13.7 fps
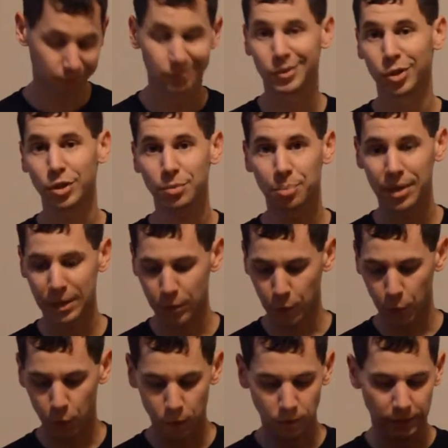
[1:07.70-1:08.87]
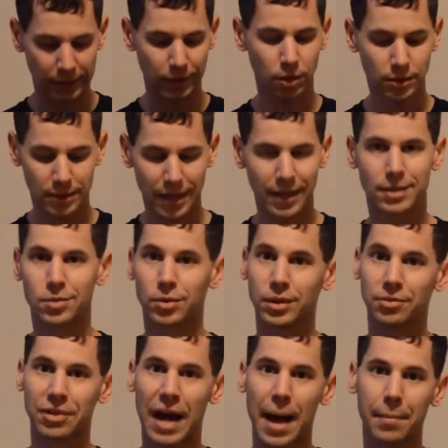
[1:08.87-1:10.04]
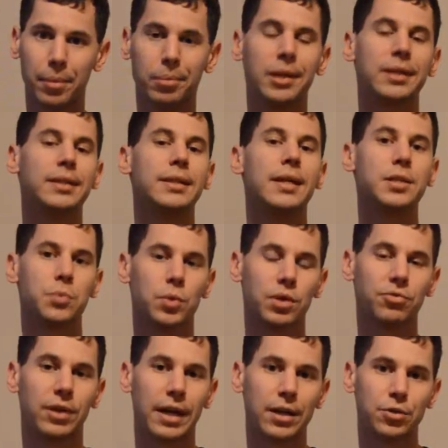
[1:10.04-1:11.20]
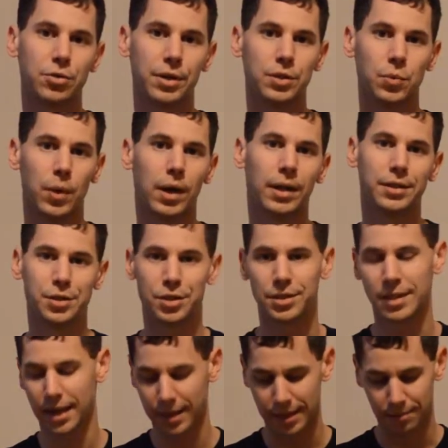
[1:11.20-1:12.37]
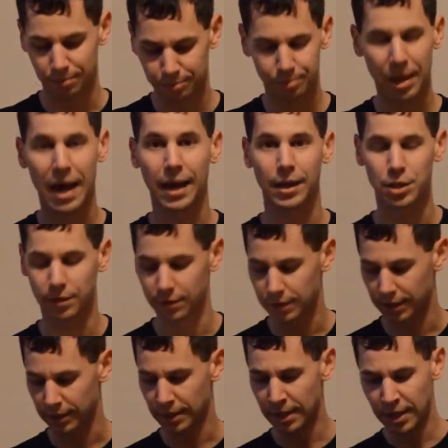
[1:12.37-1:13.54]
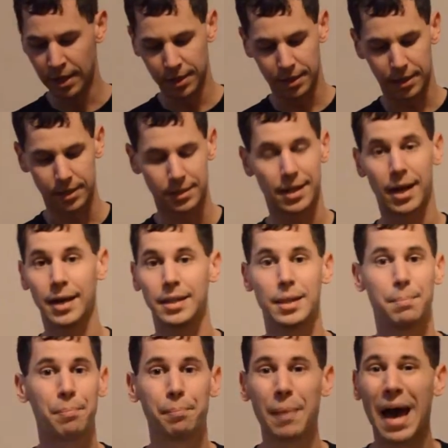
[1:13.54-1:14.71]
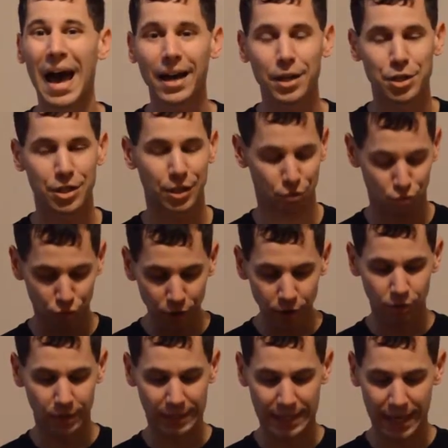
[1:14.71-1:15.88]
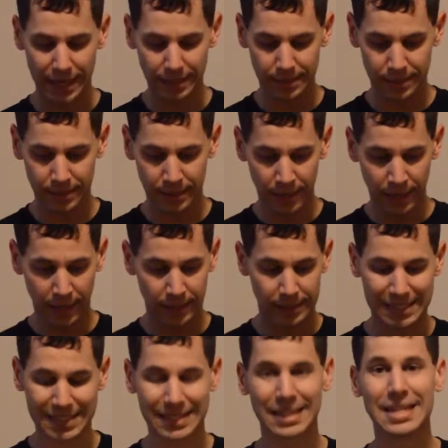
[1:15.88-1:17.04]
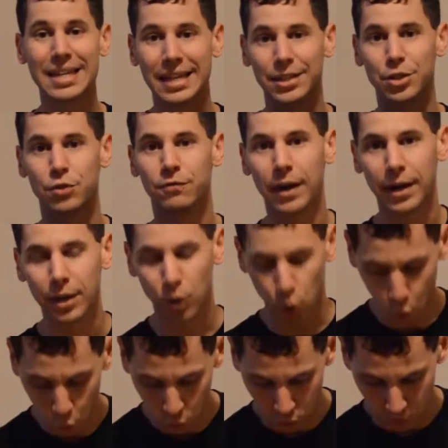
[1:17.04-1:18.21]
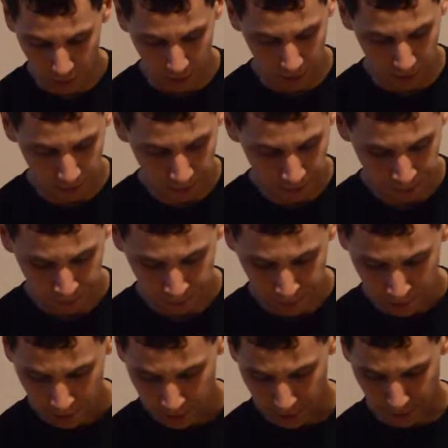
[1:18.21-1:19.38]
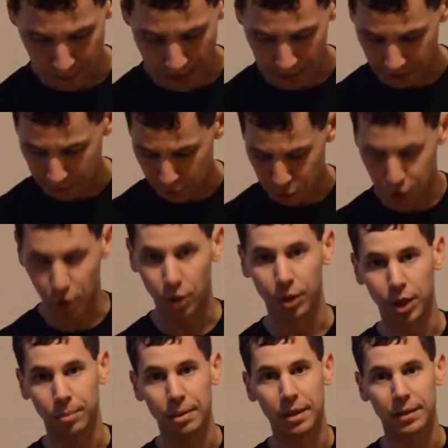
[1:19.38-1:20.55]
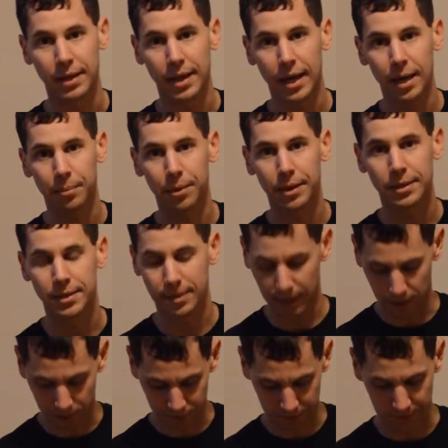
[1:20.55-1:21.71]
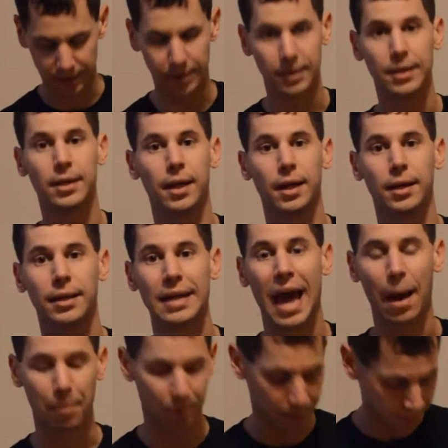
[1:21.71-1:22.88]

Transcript: Looks pretty cool. It looks like it's only for Apple, but it does work for Android as well. It's just how they package everything. The design, the packaging is really, really nice. It's sleek. It's very cool looking. In the back they show a little bit of the camera itself and then the app.